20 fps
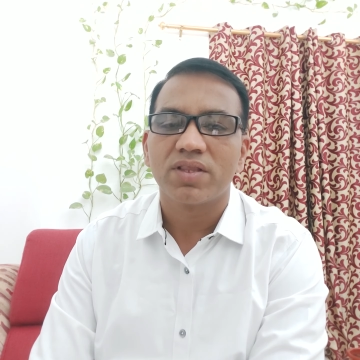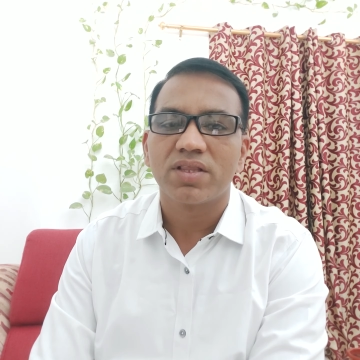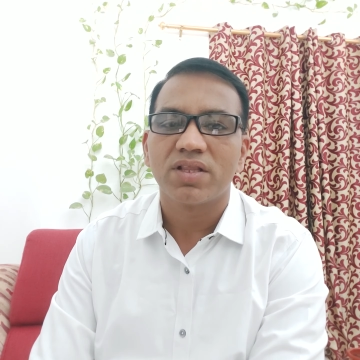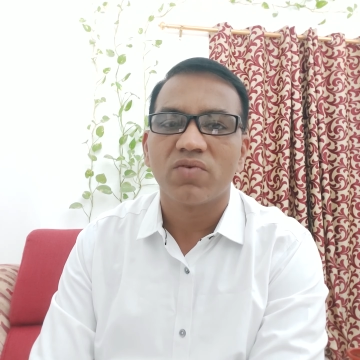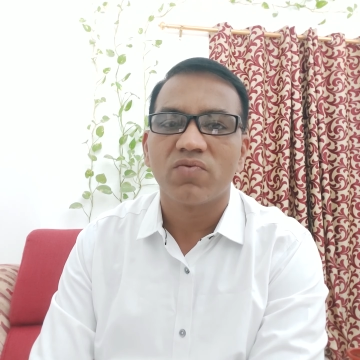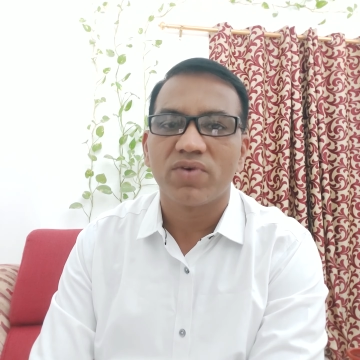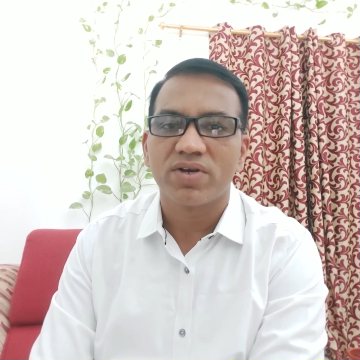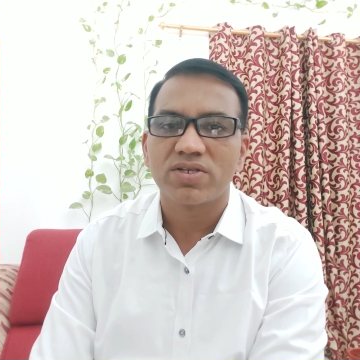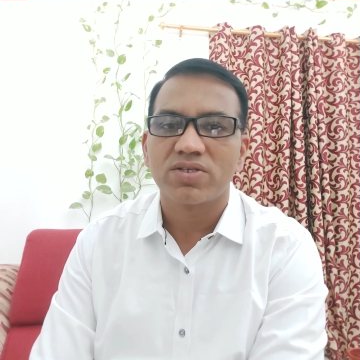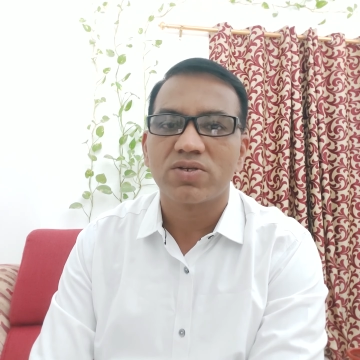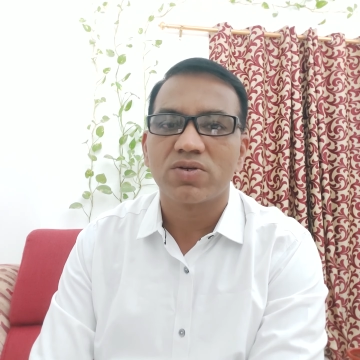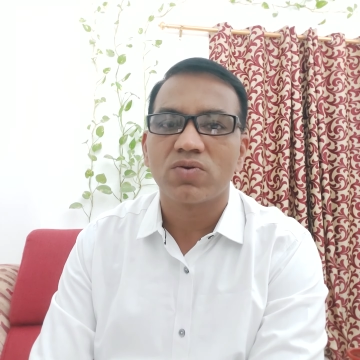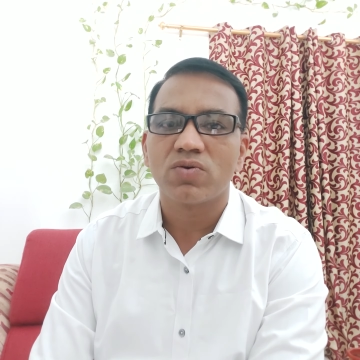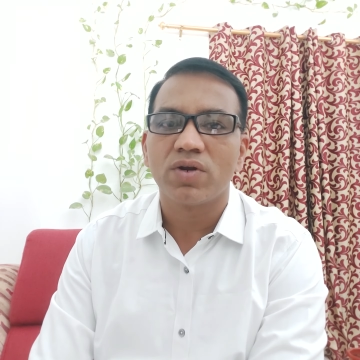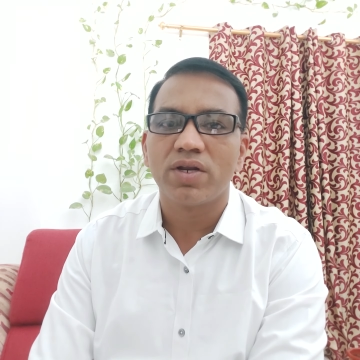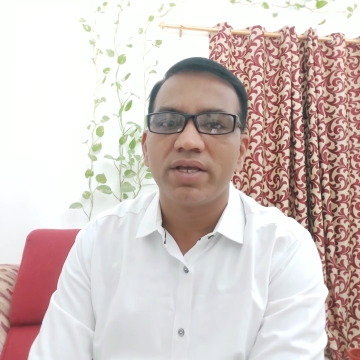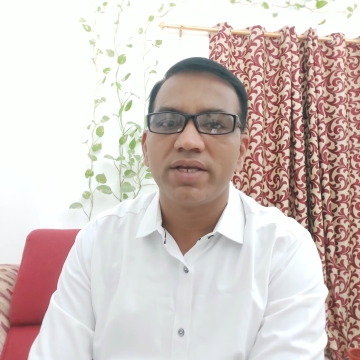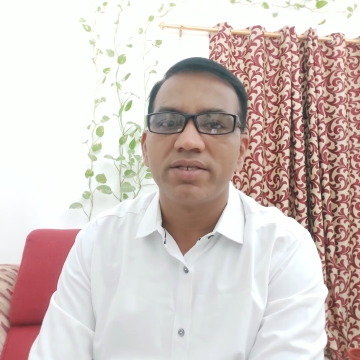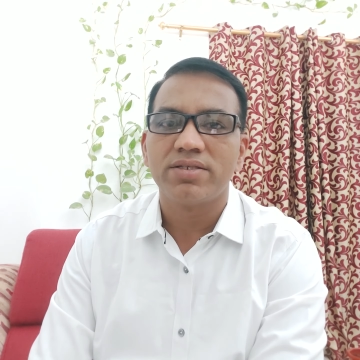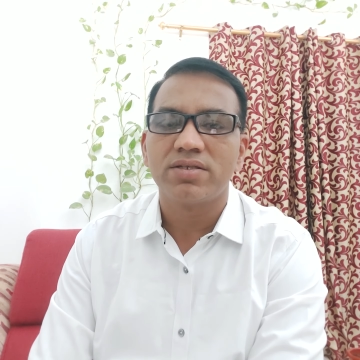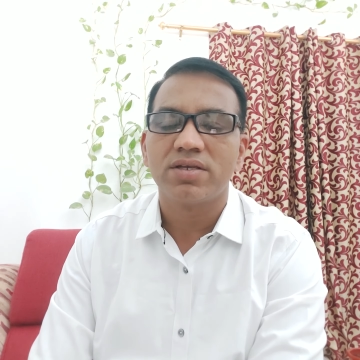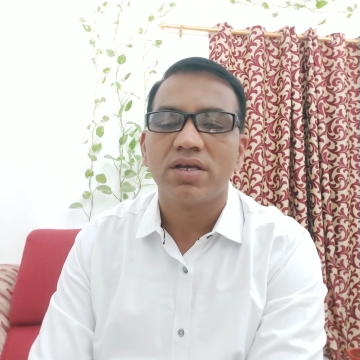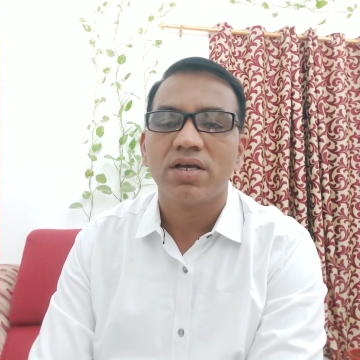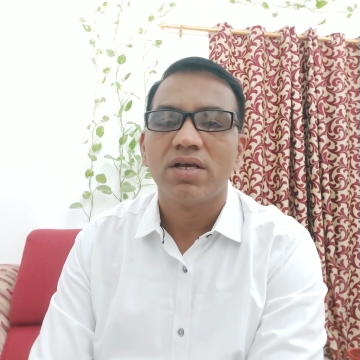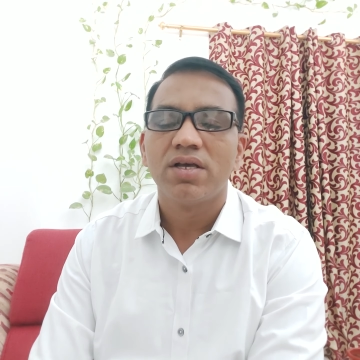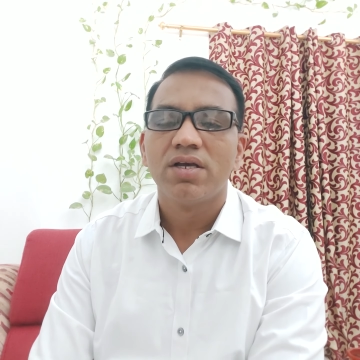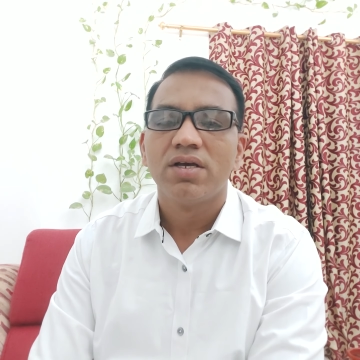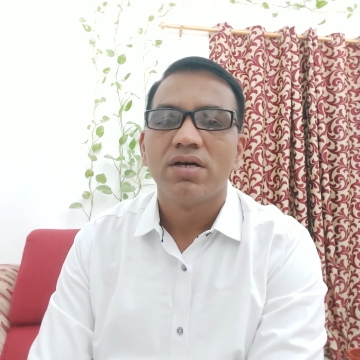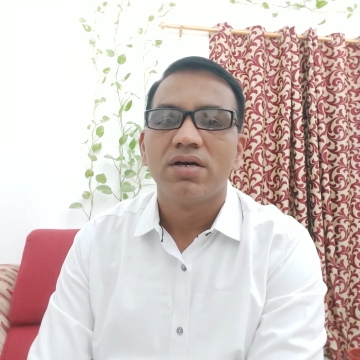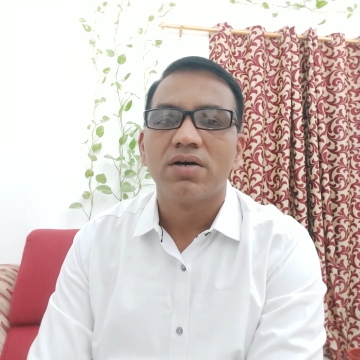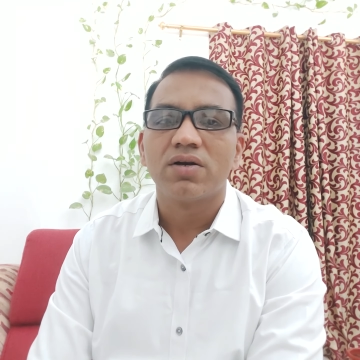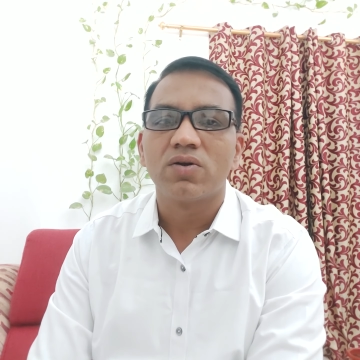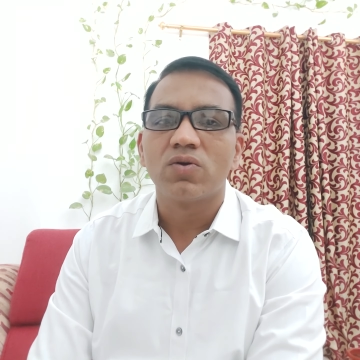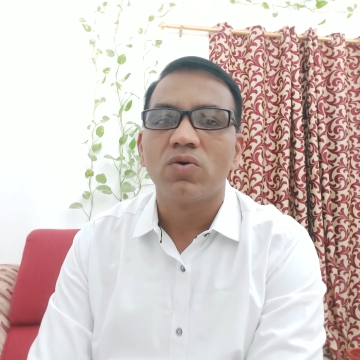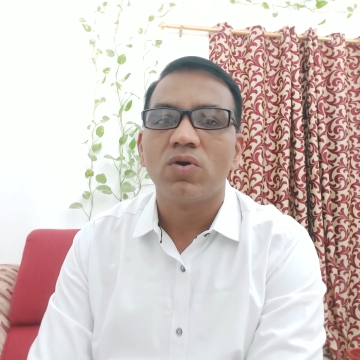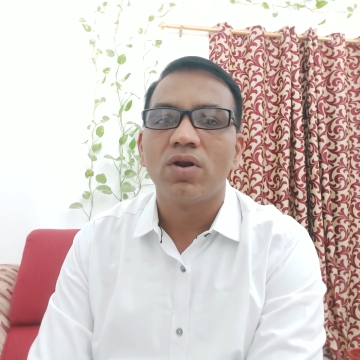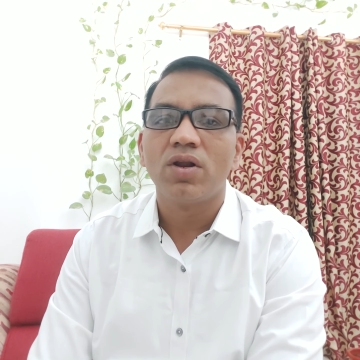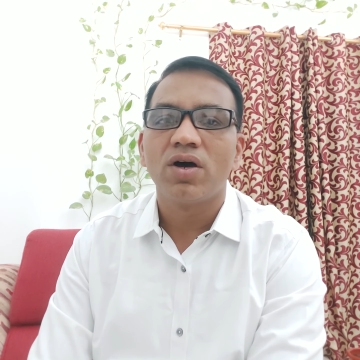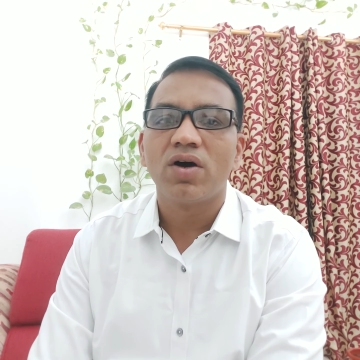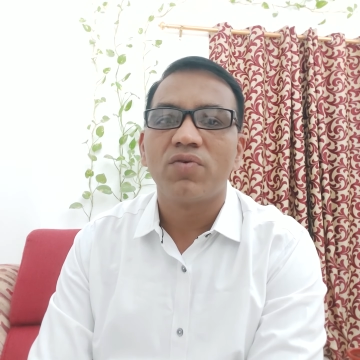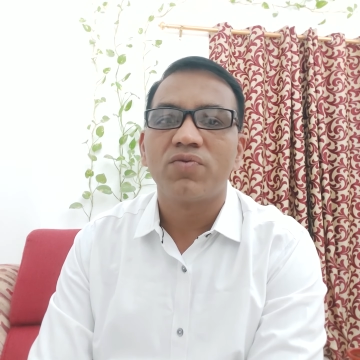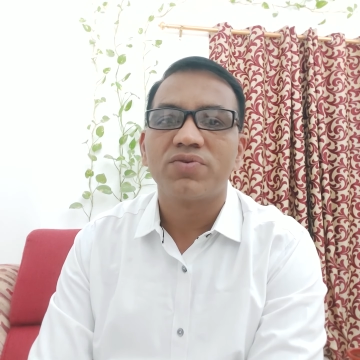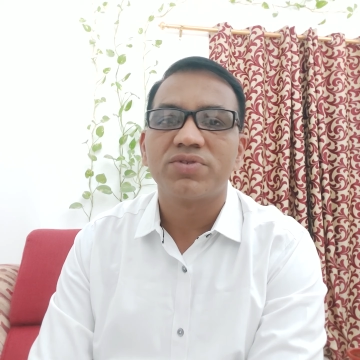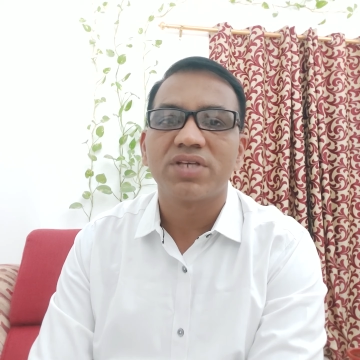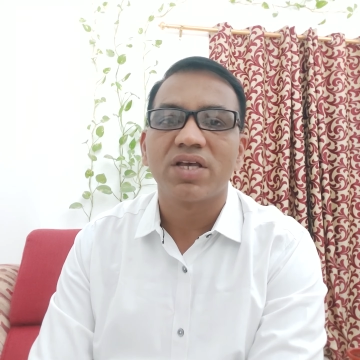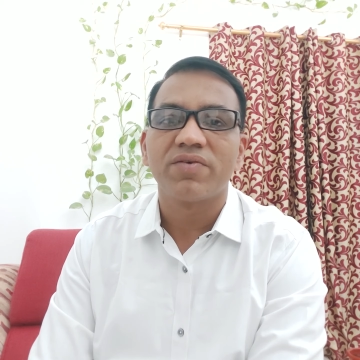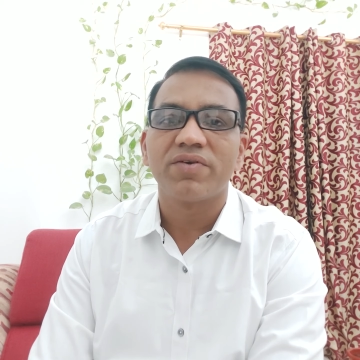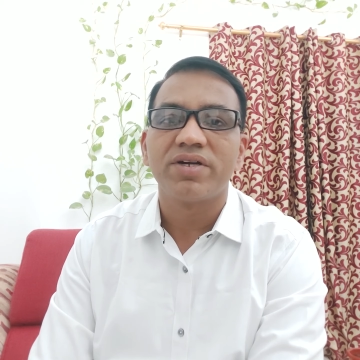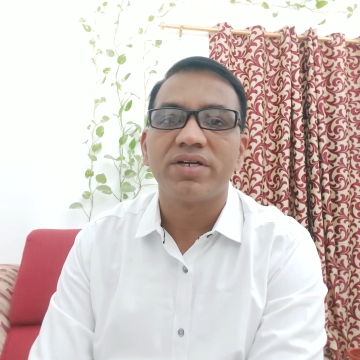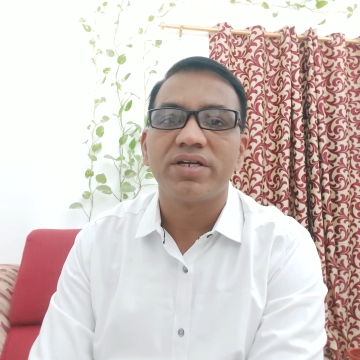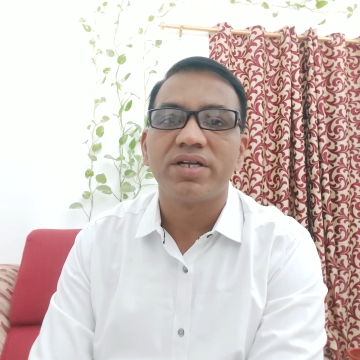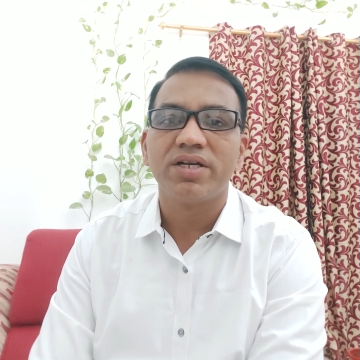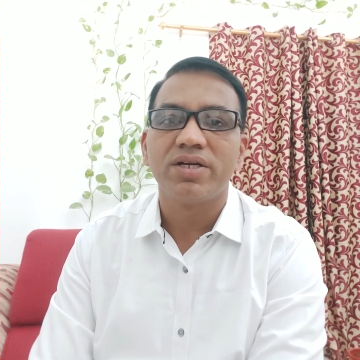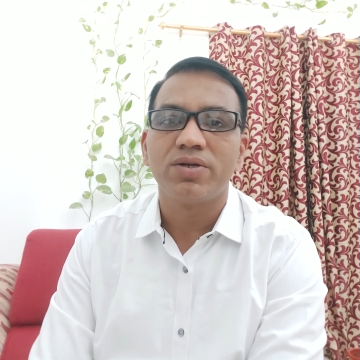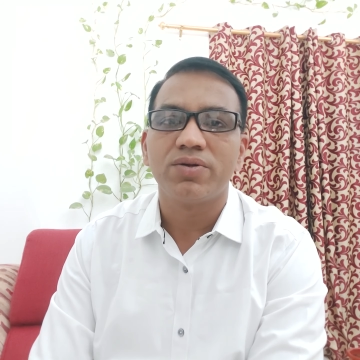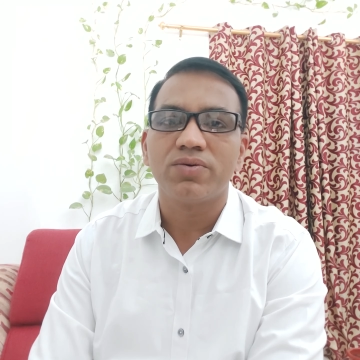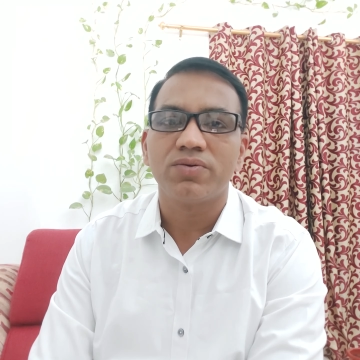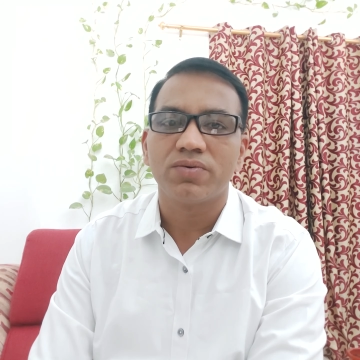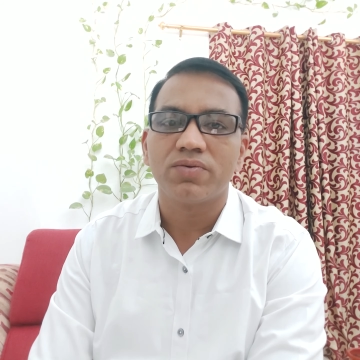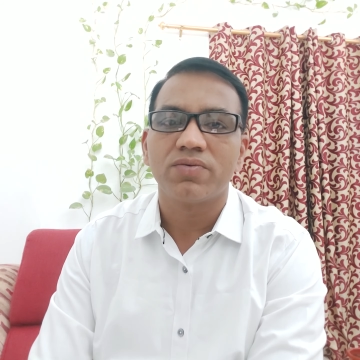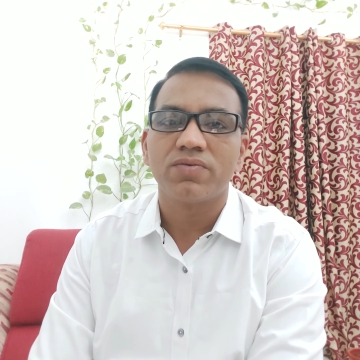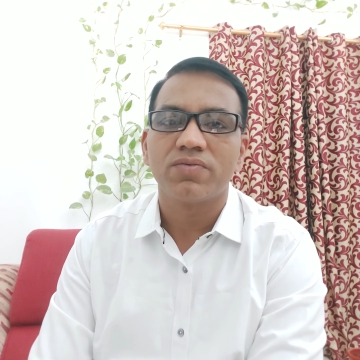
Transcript: The first rule is rule of 72.